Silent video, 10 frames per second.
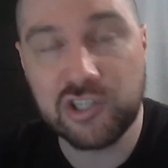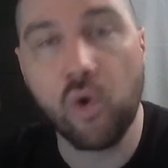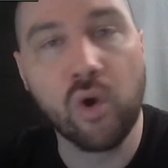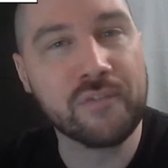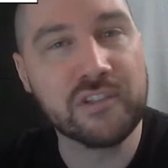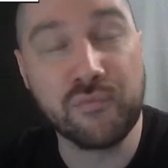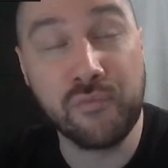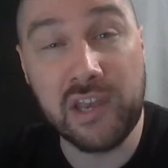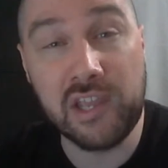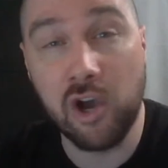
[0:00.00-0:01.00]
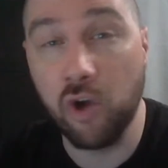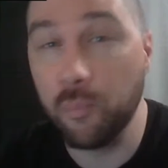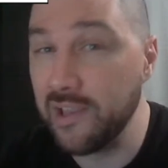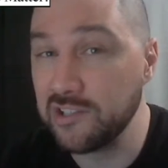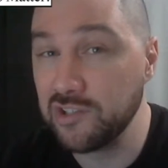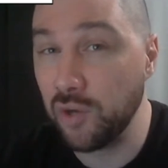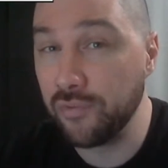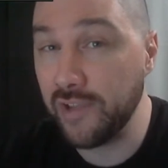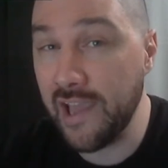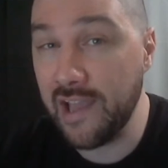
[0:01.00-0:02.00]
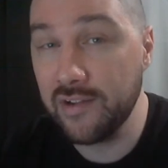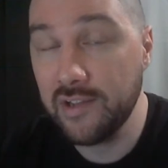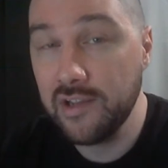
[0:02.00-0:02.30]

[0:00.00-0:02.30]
or if it's video, because don't forget,